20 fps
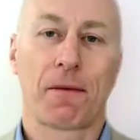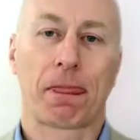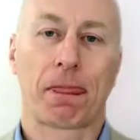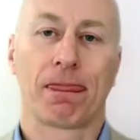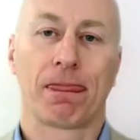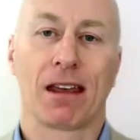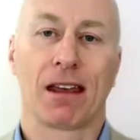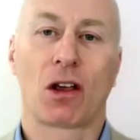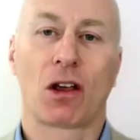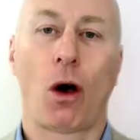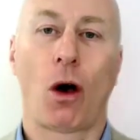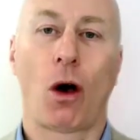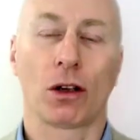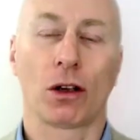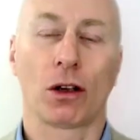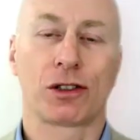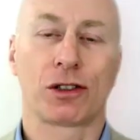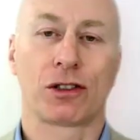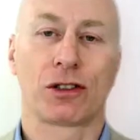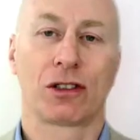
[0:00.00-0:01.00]
the
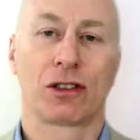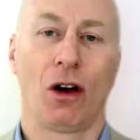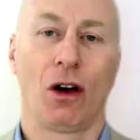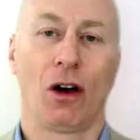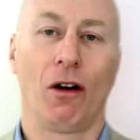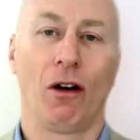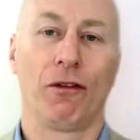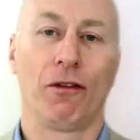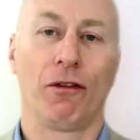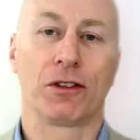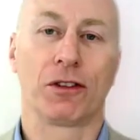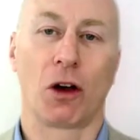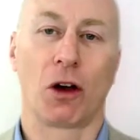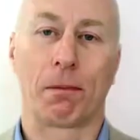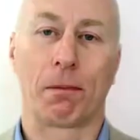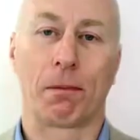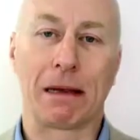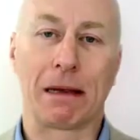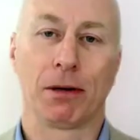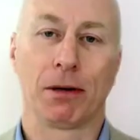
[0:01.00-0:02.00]
cost of the
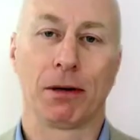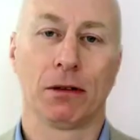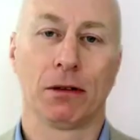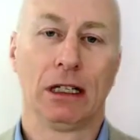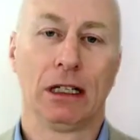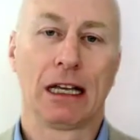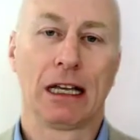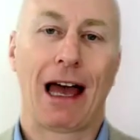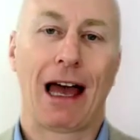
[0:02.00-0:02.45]
top people,